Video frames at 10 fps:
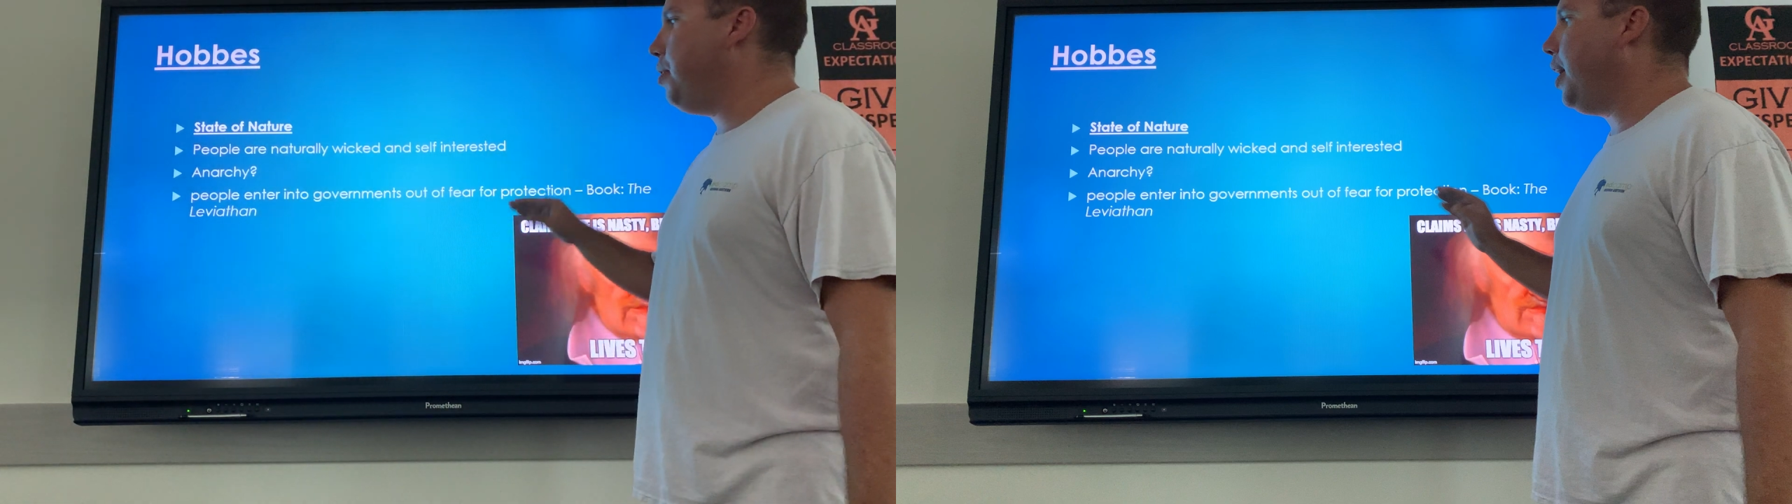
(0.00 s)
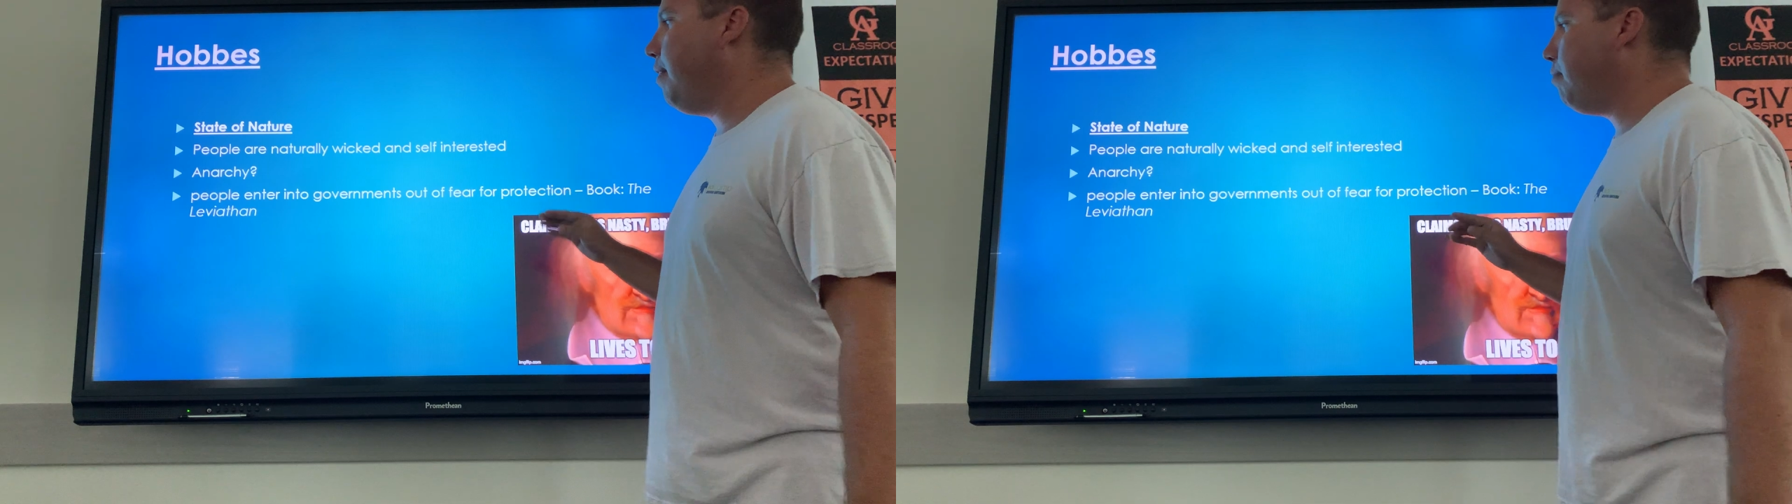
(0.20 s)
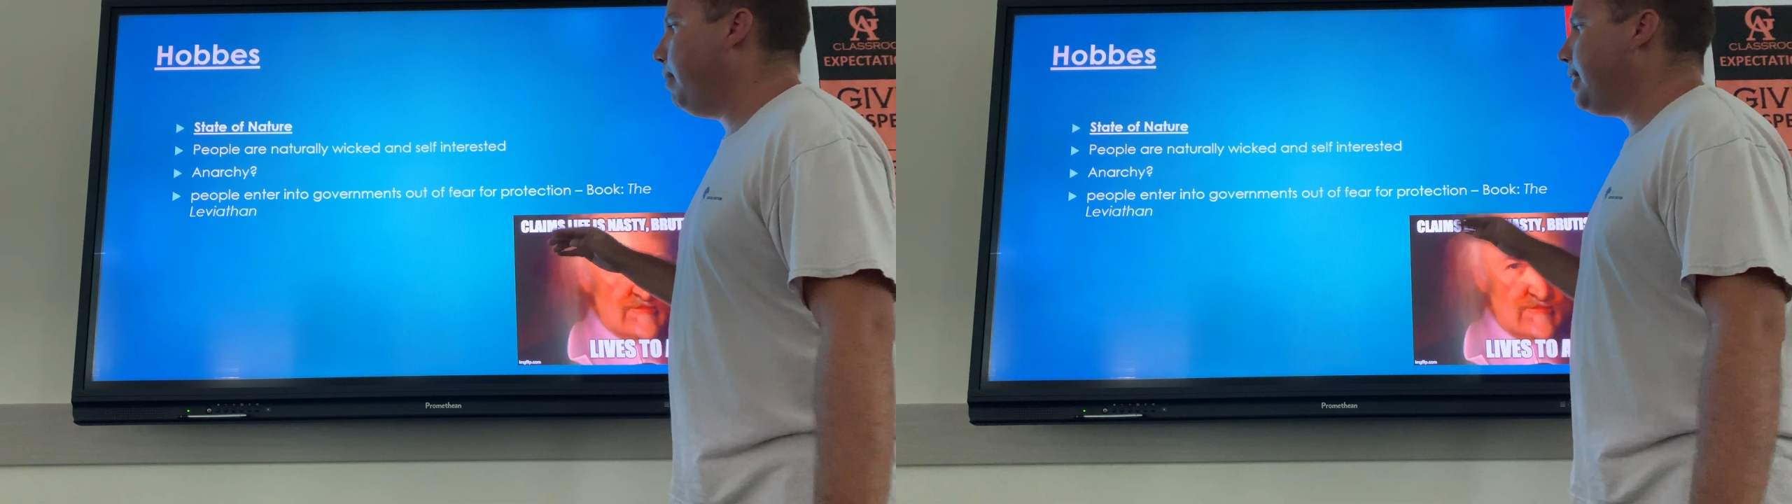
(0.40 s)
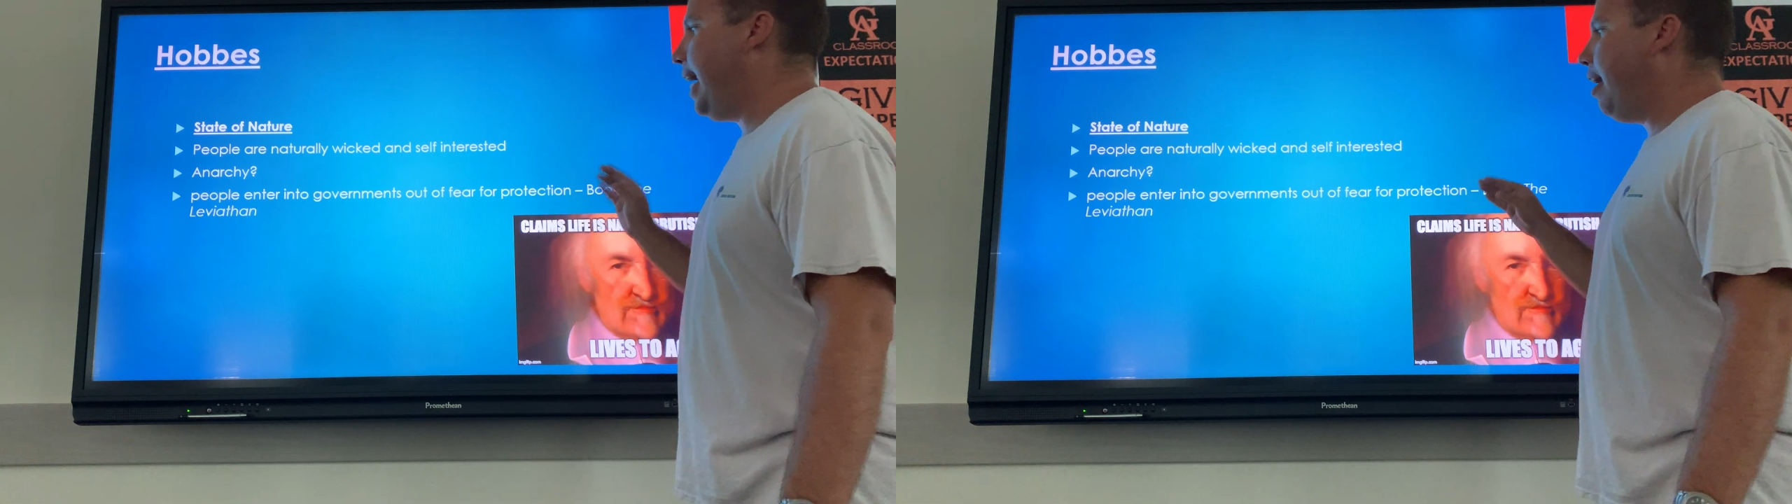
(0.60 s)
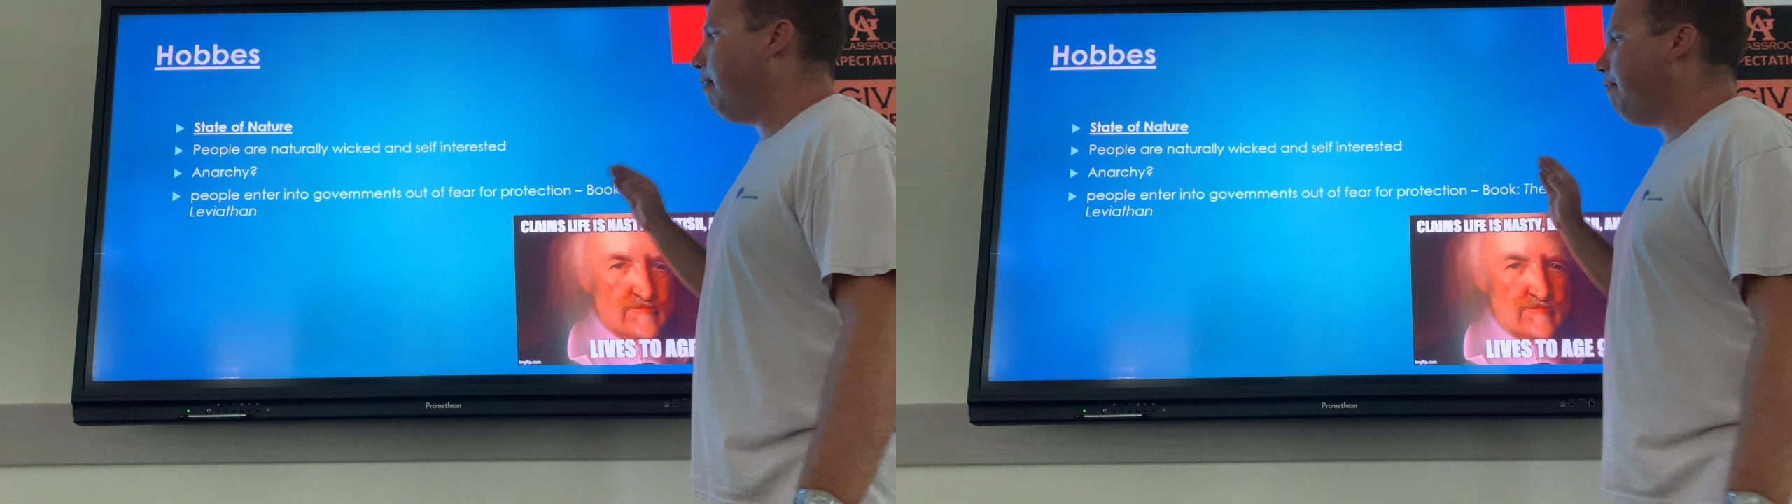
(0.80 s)
governments
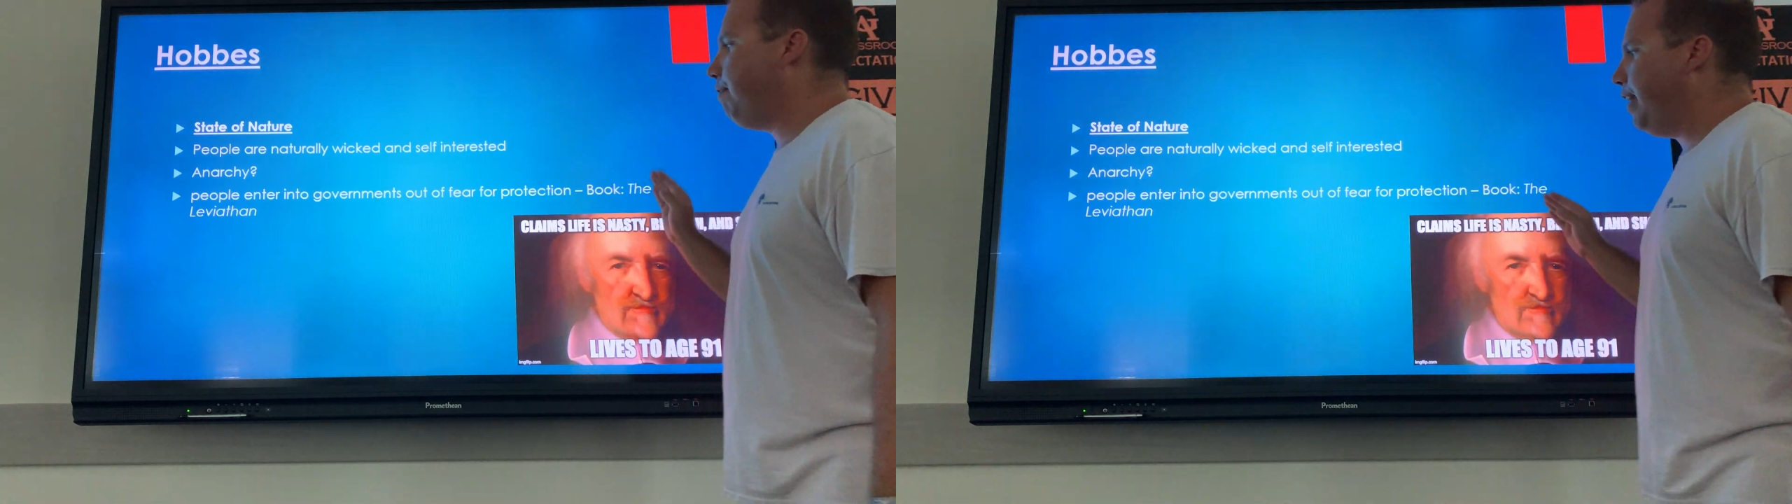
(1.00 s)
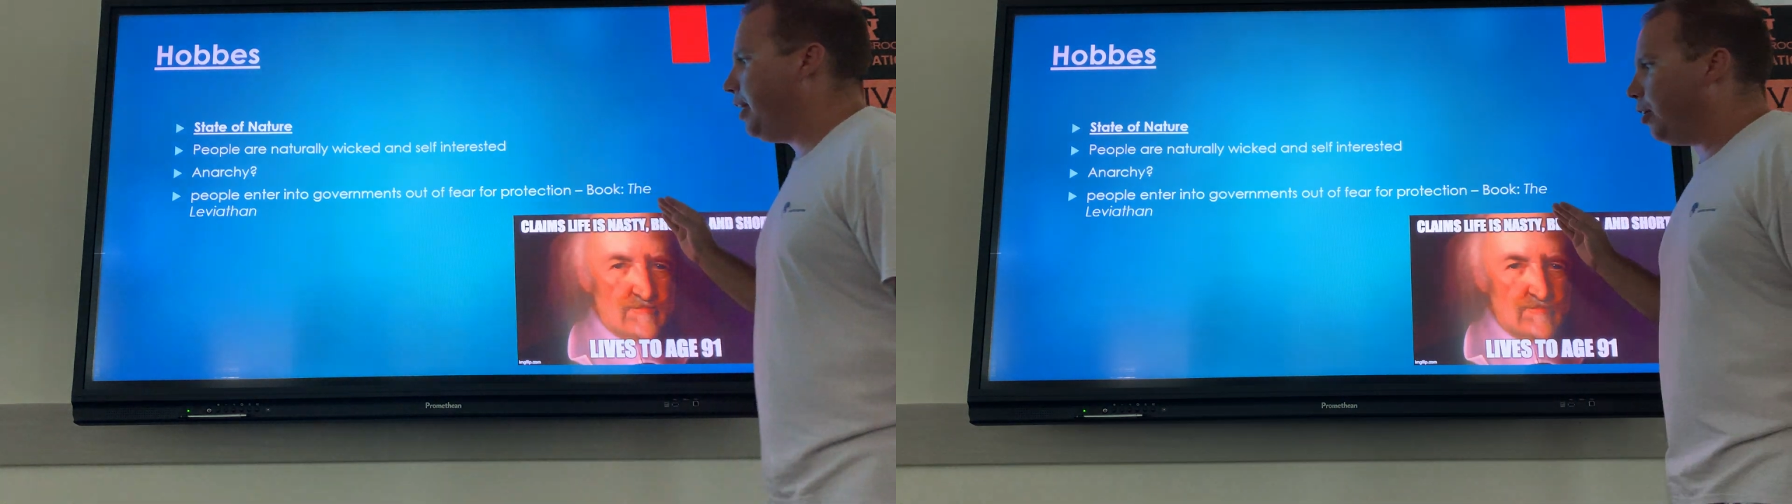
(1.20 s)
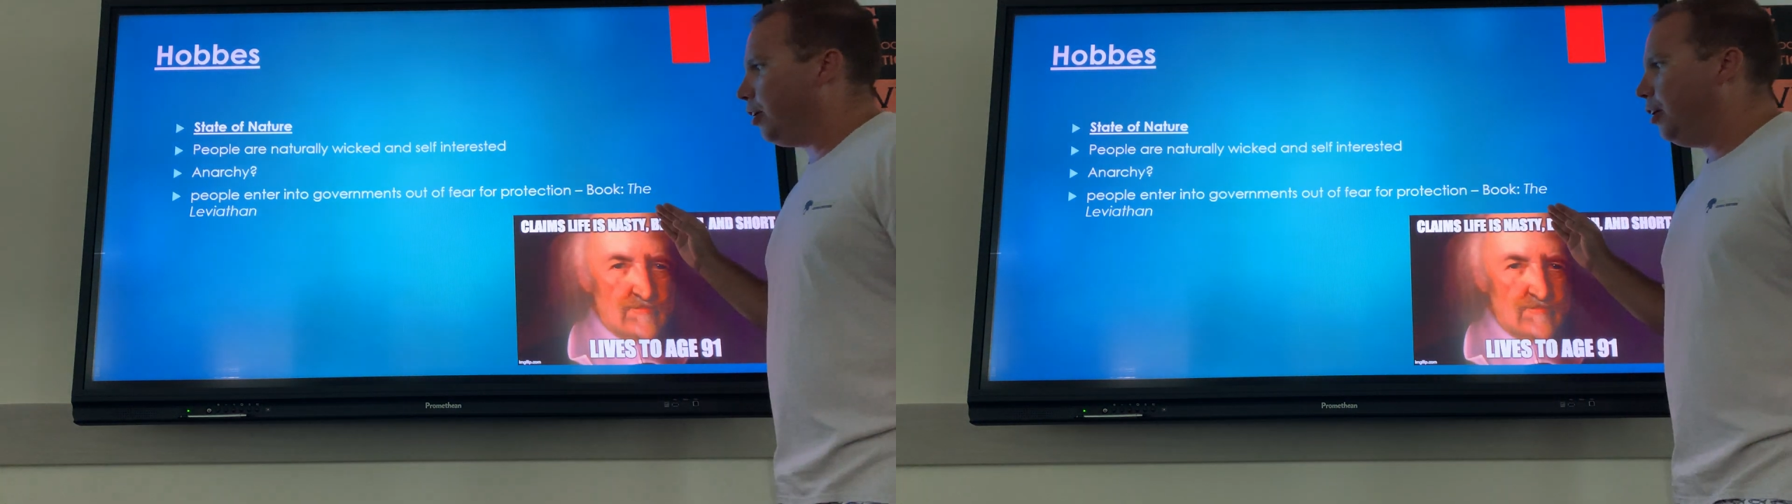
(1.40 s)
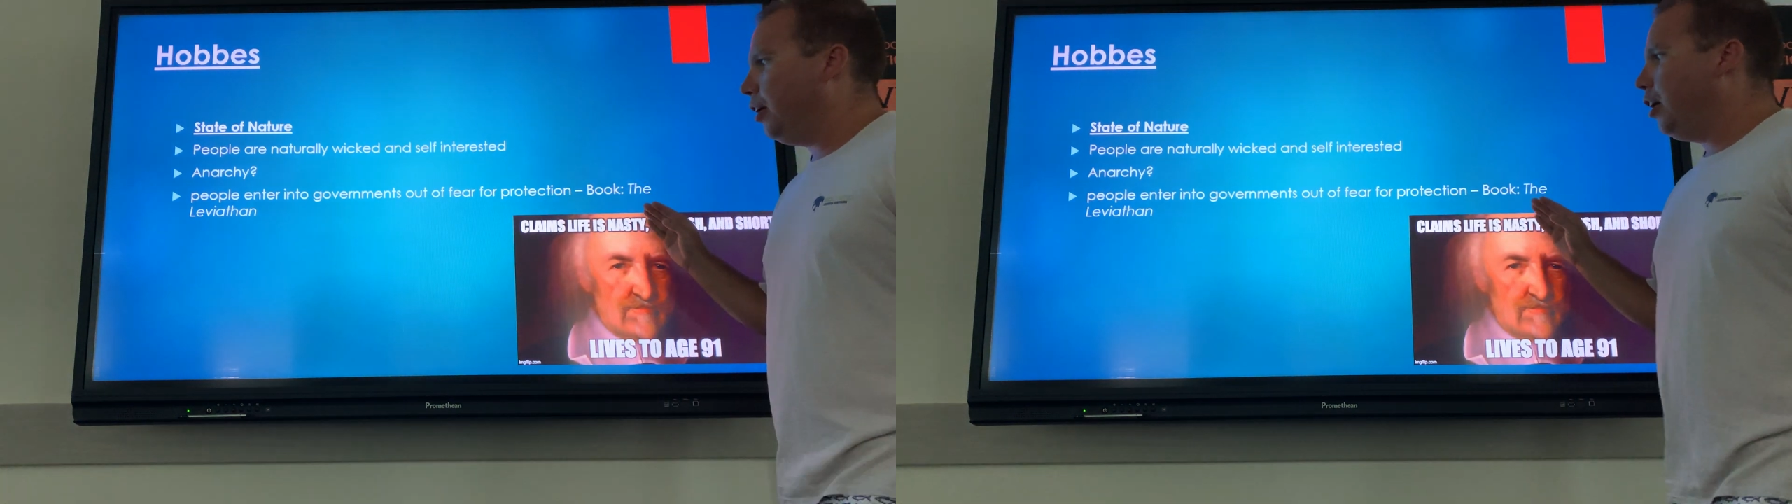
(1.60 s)
out of fear